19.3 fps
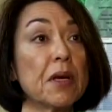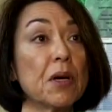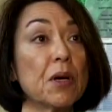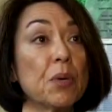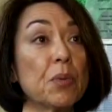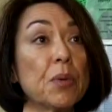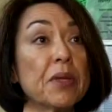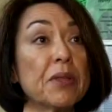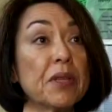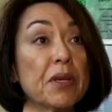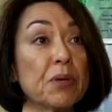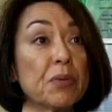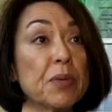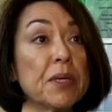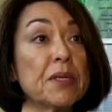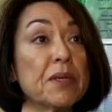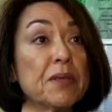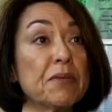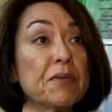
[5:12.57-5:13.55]
with their
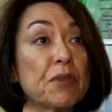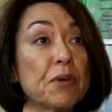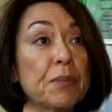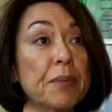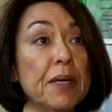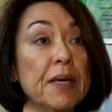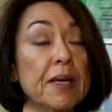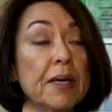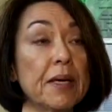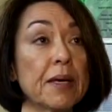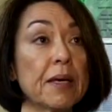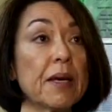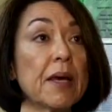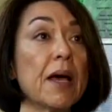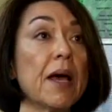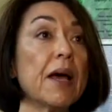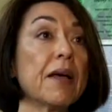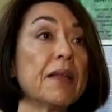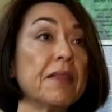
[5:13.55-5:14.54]
reason for being,
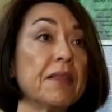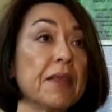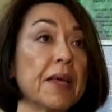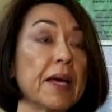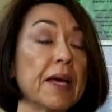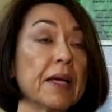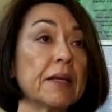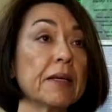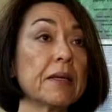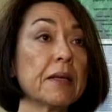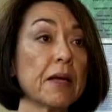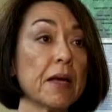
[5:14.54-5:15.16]
then